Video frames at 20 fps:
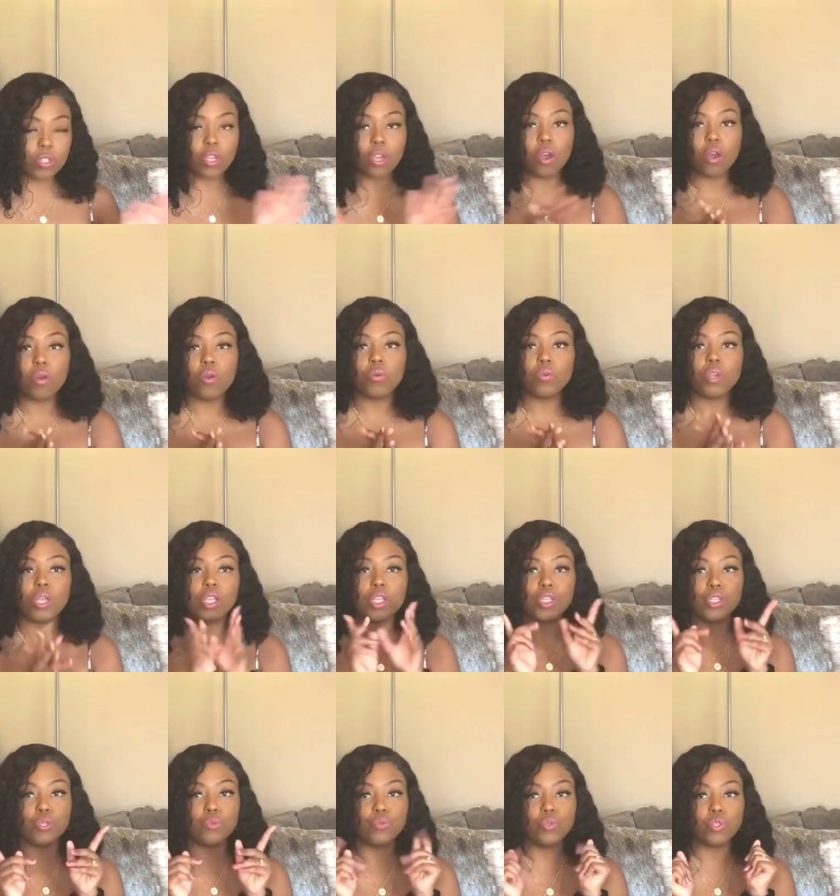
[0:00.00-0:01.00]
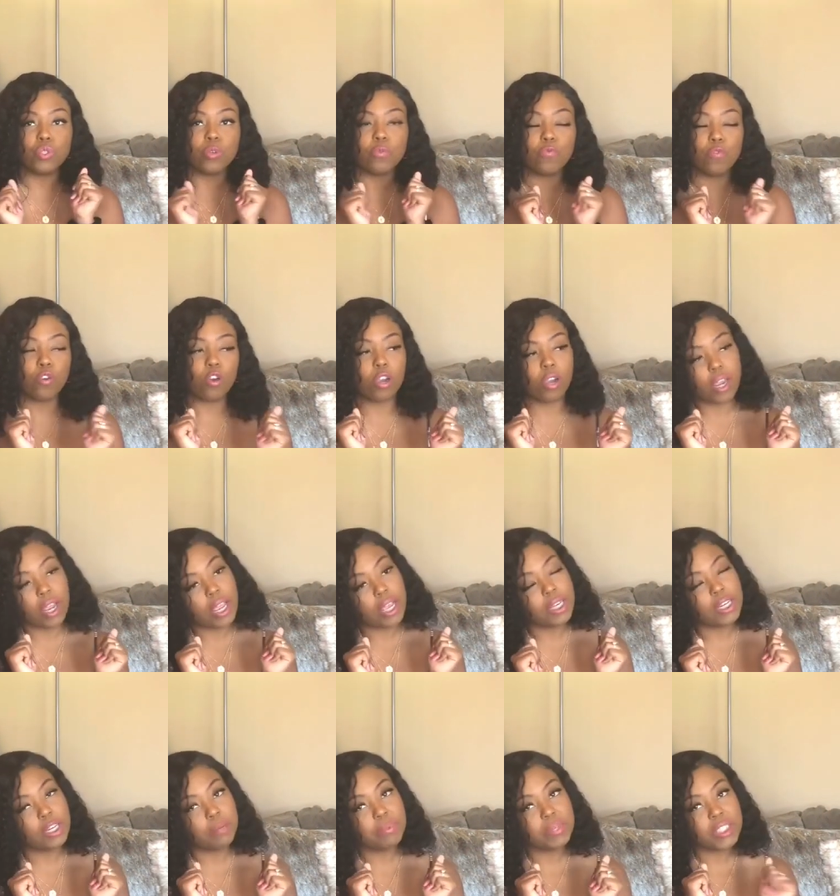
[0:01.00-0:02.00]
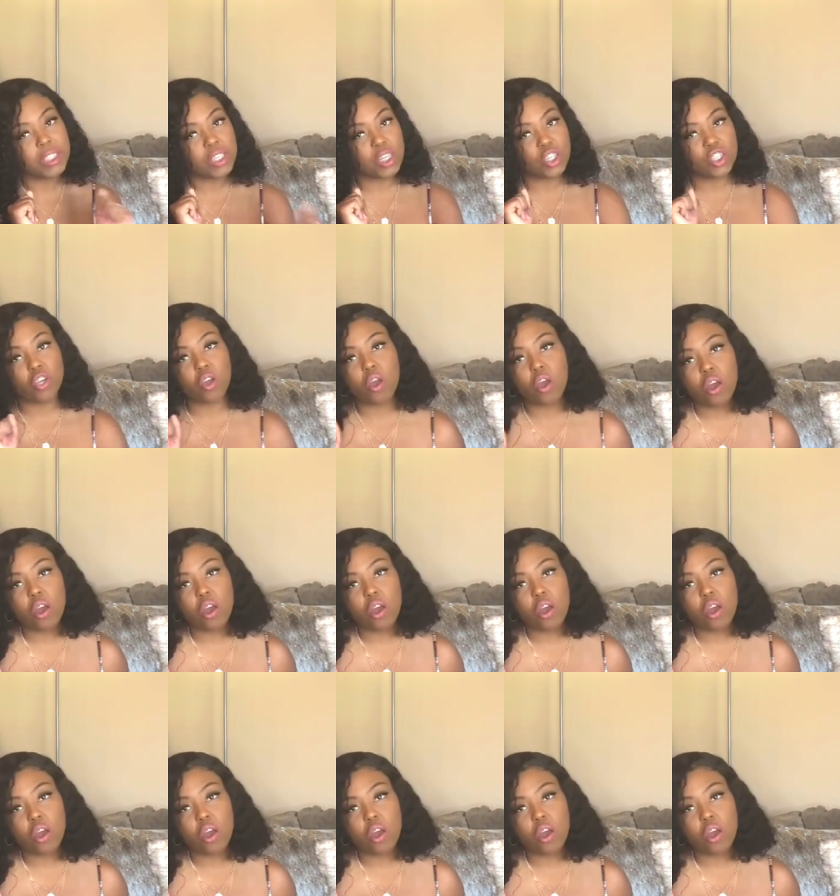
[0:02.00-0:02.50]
Use the code YouTube for a good percentage